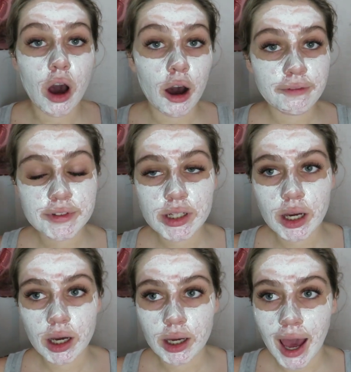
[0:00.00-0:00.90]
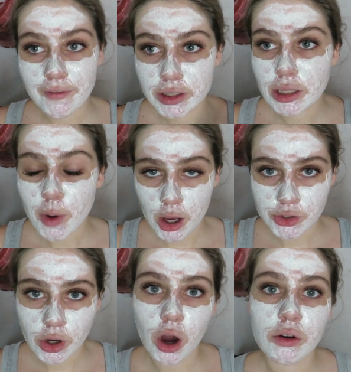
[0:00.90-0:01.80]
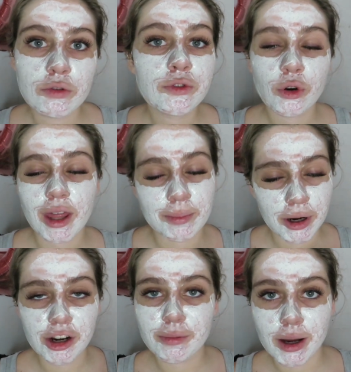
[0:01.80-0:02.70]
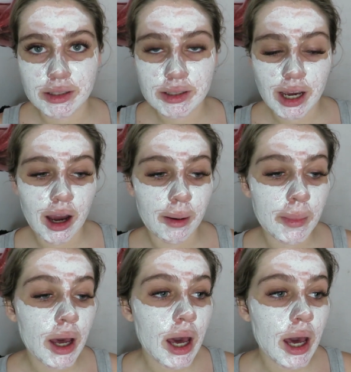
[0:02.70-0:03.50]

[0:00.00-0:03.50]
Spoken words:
after having the mask on for that period amount of time,